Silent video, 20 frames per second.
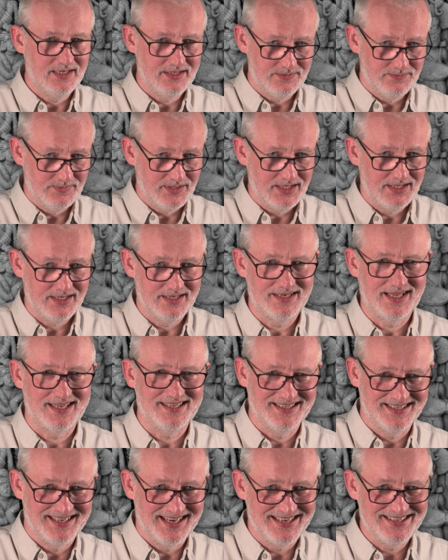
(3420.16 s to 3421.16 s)
is merely a
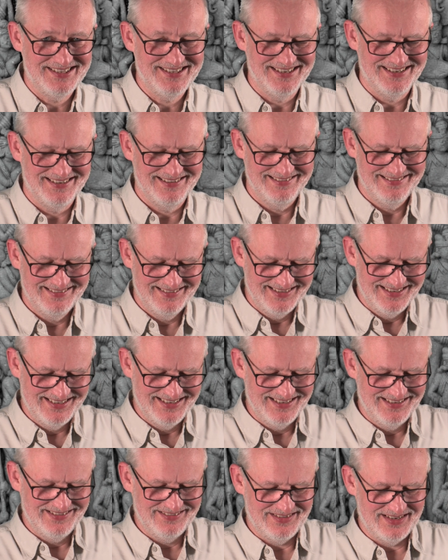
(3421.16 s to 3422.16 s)
designation,
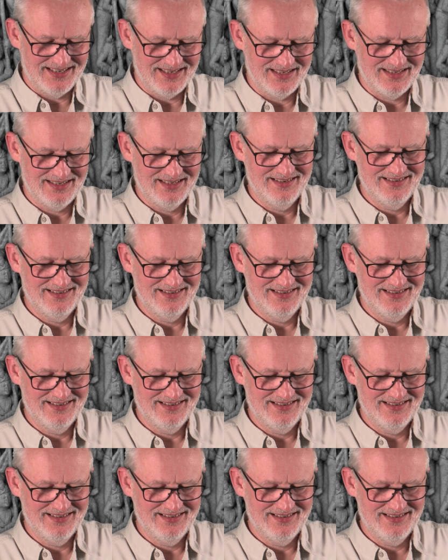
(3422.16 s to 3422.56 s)
right?